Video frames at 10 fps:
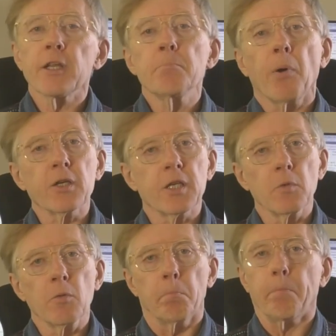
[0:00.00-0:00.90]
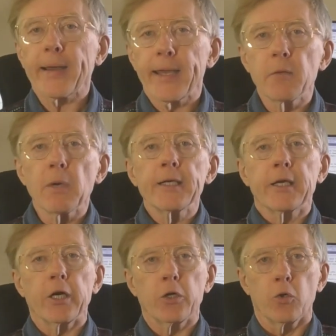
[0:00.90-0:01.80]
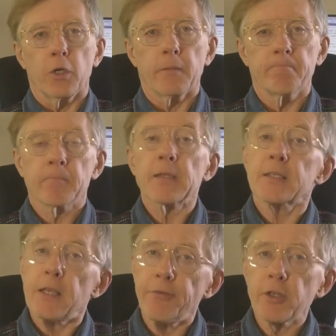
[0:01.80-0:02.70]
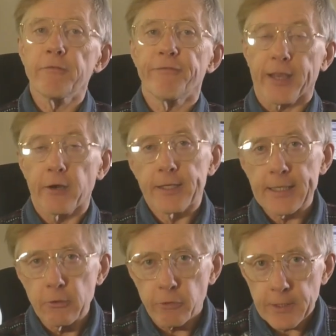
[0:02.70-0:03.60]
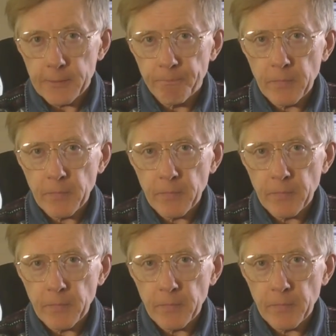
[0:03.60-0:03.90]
an impossible bug in my code. See if you can figure it out.